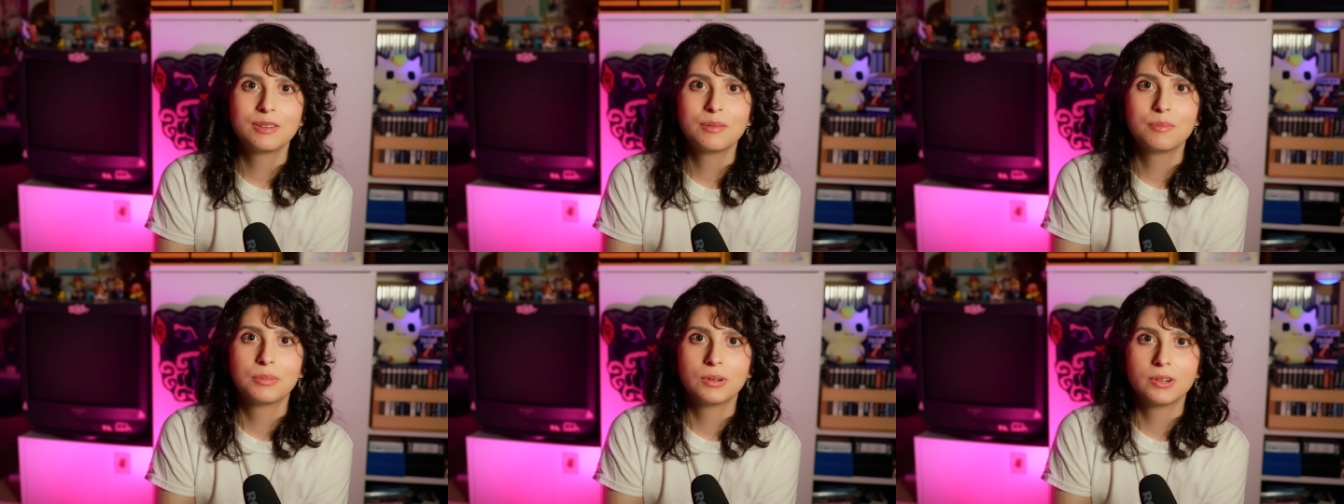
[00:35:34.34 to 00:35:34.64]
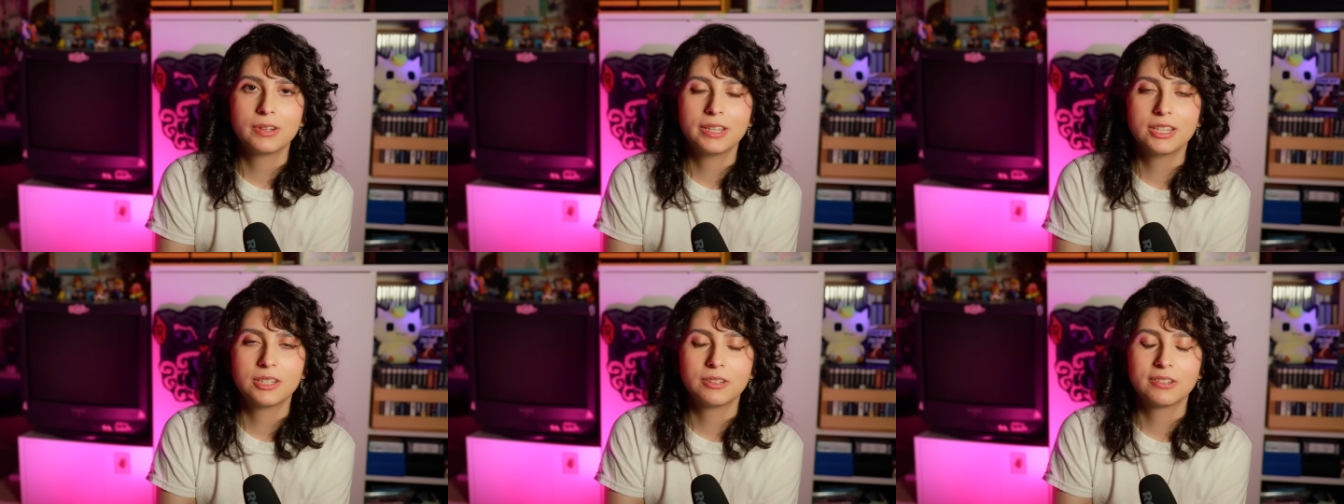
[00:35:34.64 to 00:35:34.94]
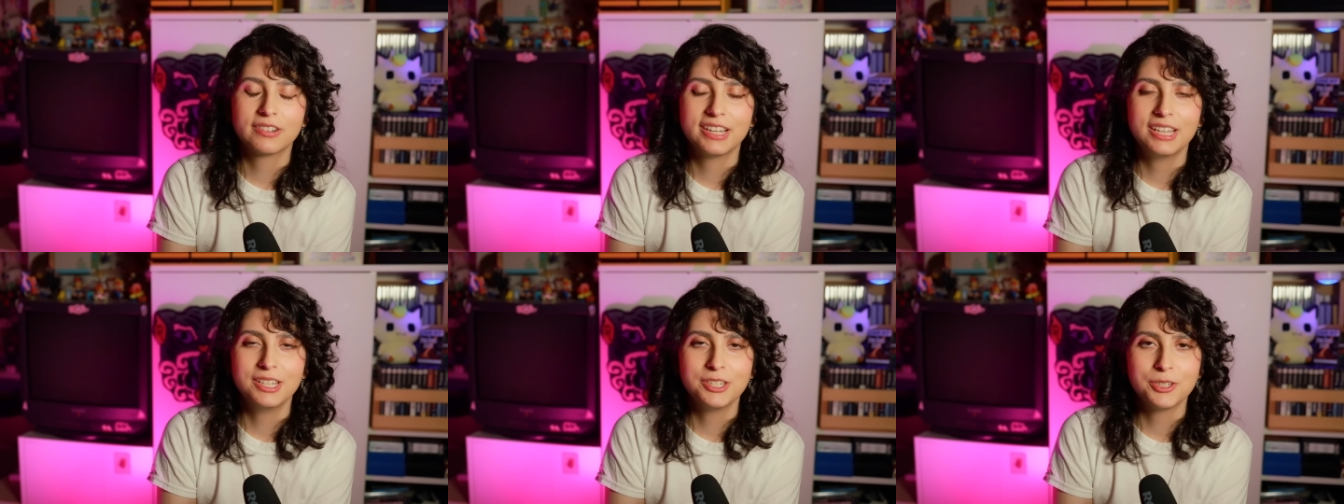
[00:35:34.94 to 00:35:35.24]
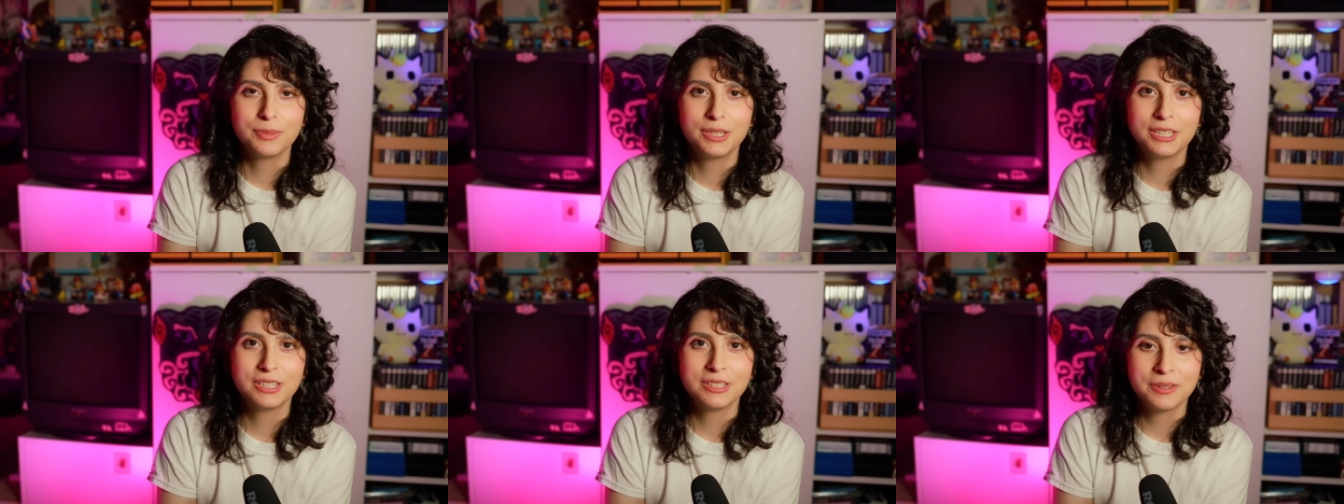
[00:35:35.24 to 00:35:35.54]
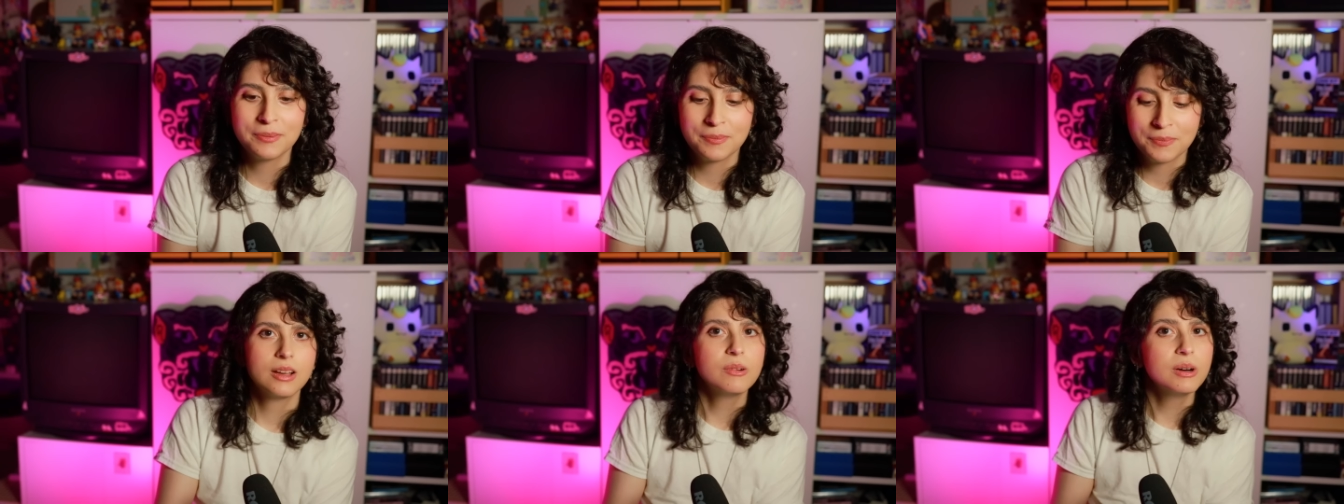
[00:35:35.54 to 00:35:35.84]
burrito arrangement.
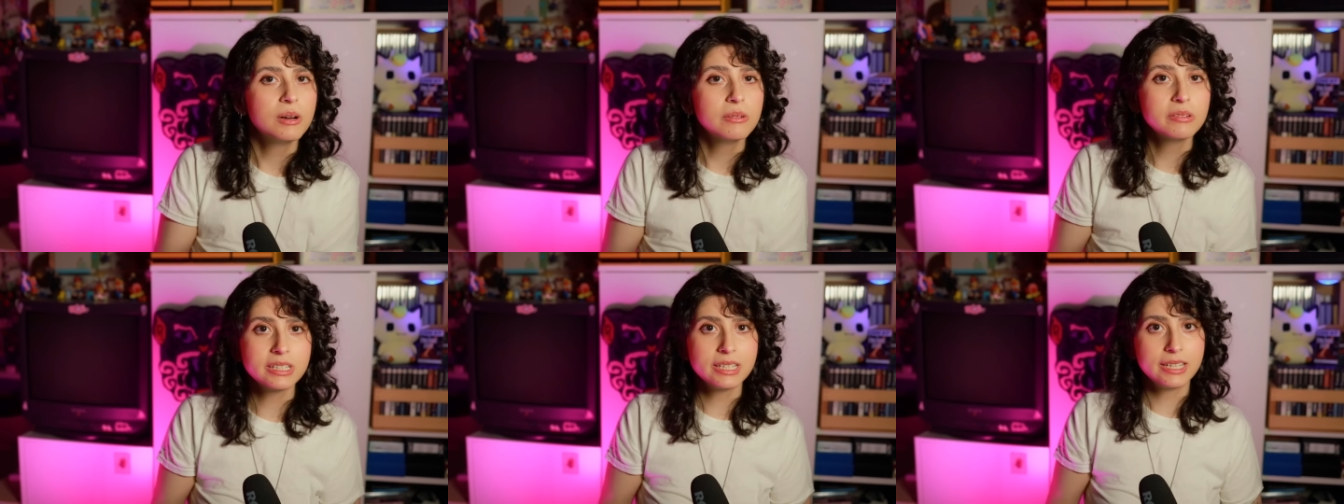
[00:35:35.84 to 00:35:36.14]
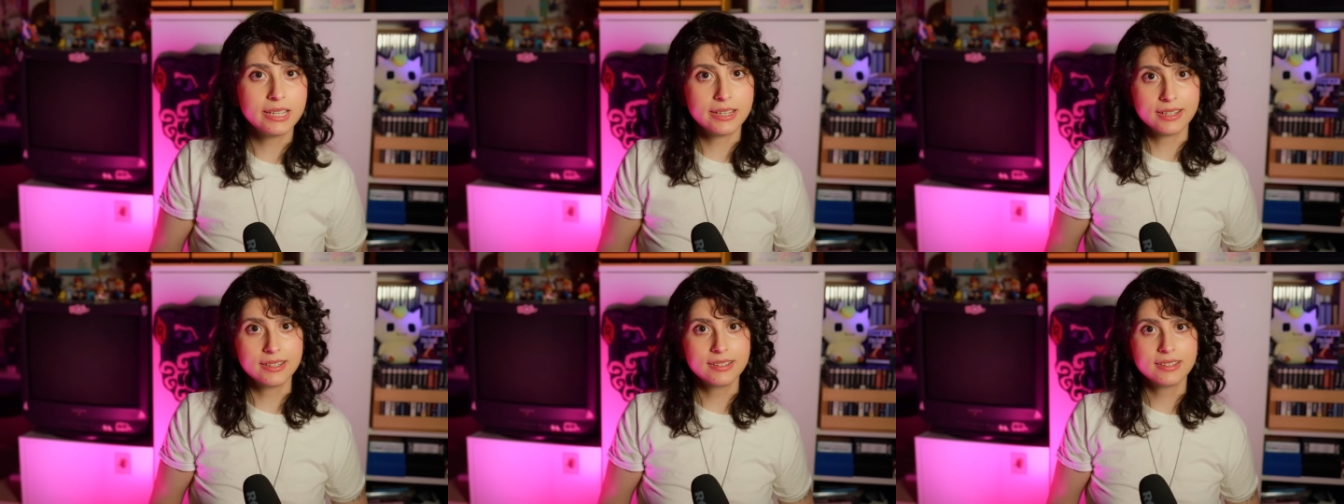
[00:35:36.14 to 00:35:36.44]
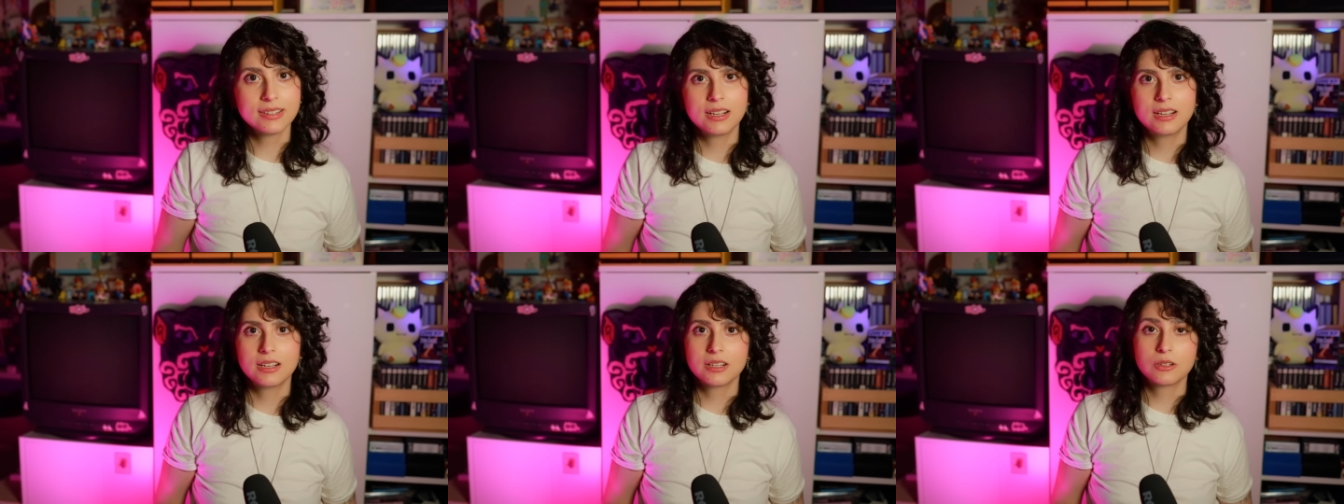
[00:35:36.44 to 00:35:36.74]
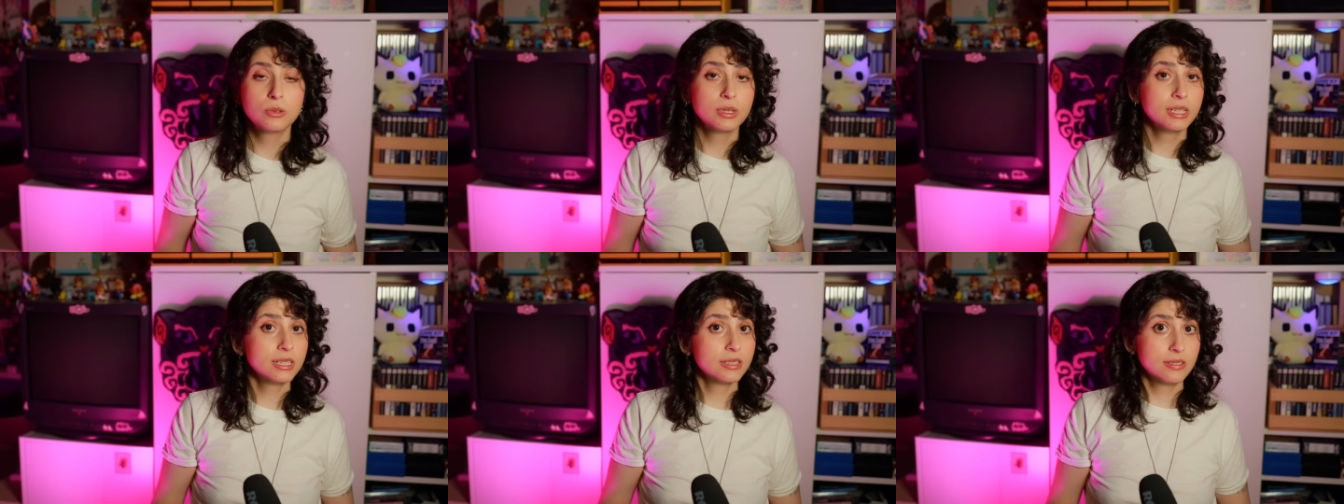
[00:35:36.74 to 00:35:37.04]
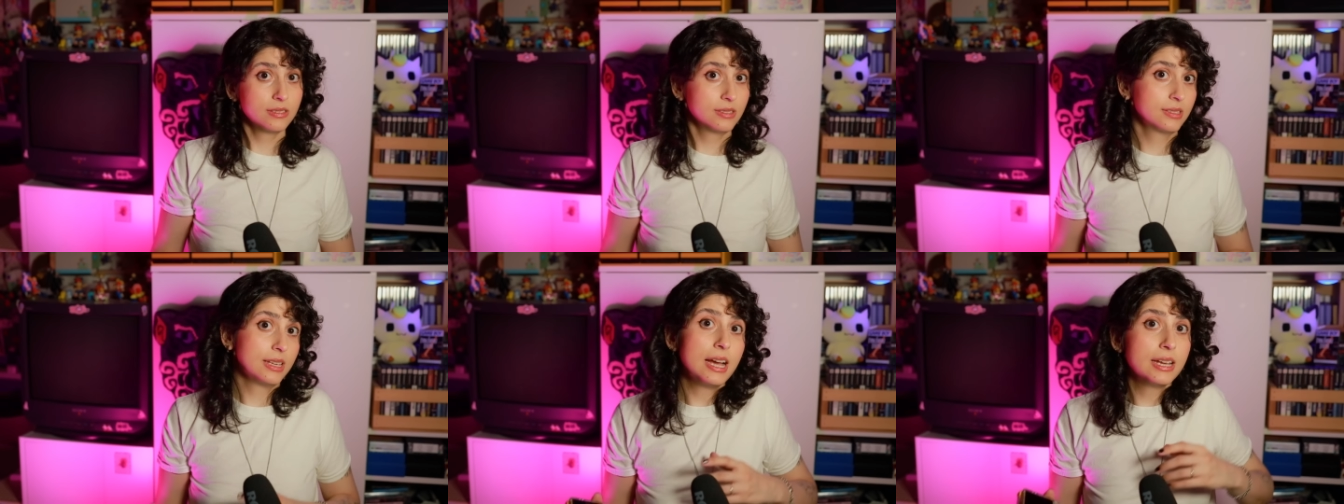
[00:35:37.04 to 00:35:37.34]
Now, while we're here, a quick
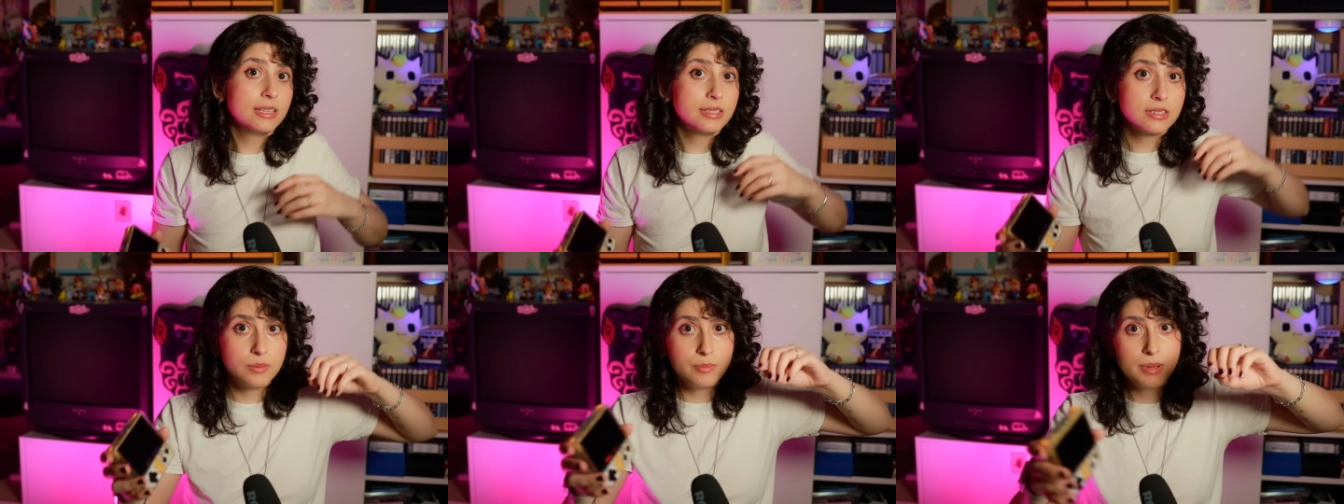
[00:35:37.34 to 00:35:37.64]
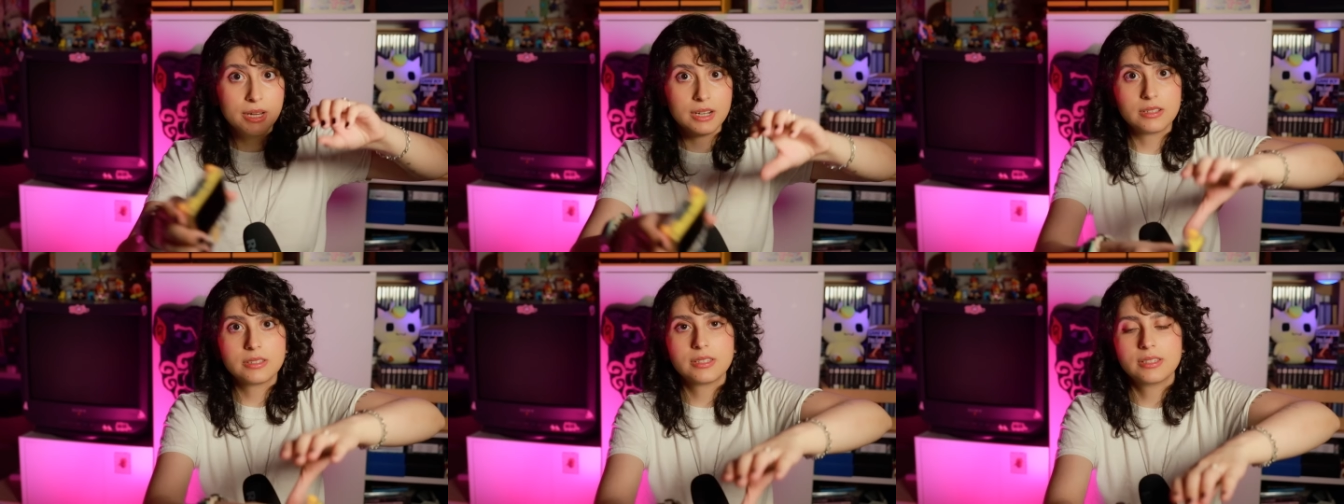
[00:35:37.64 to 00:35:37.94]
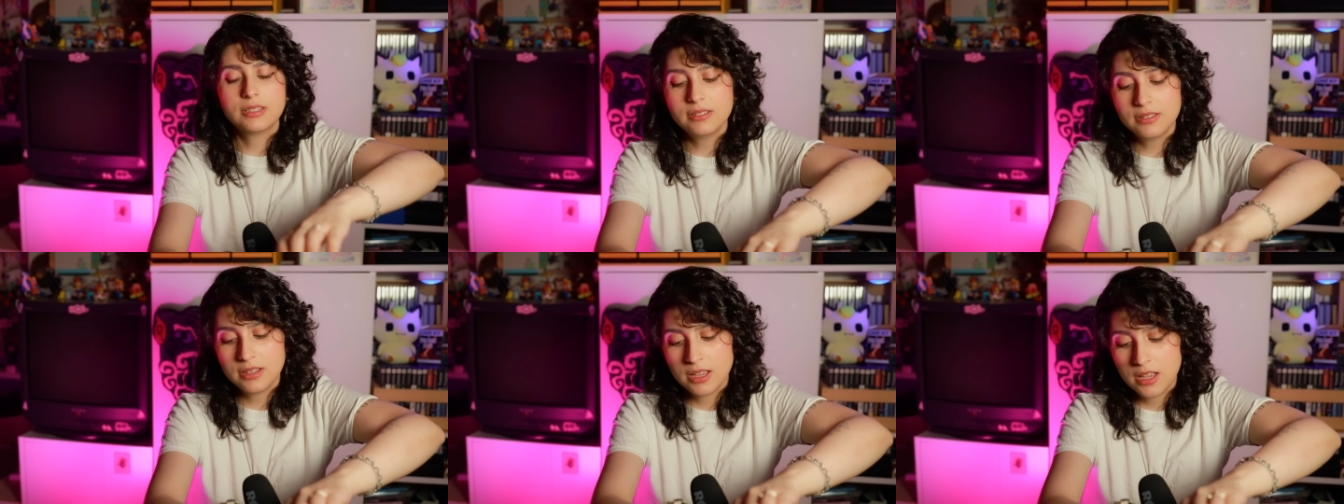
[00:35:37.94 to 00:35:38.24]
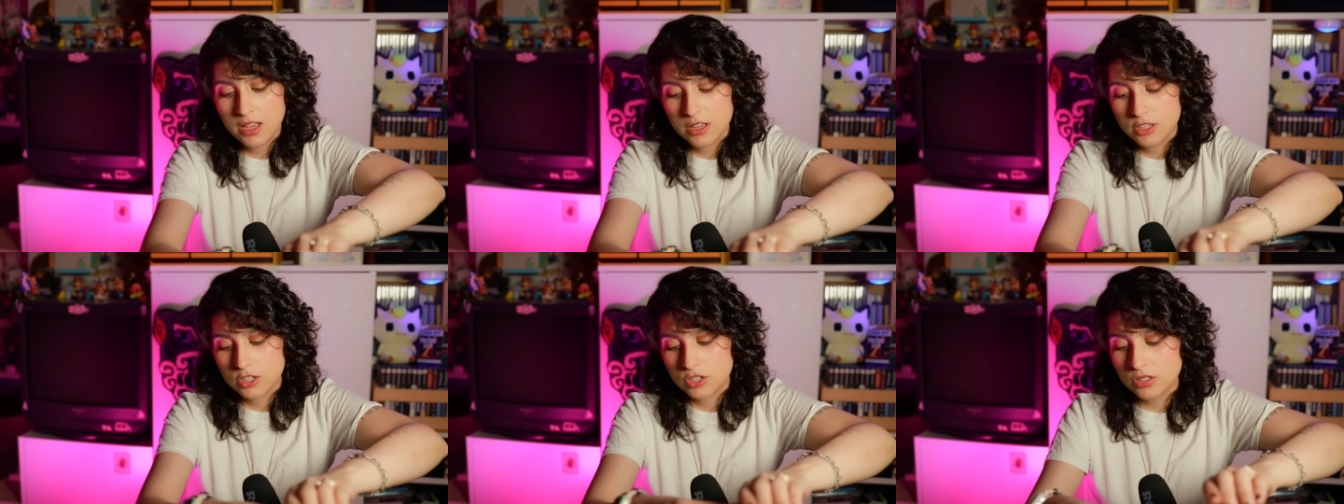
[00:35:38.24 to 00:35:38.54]
size comparison.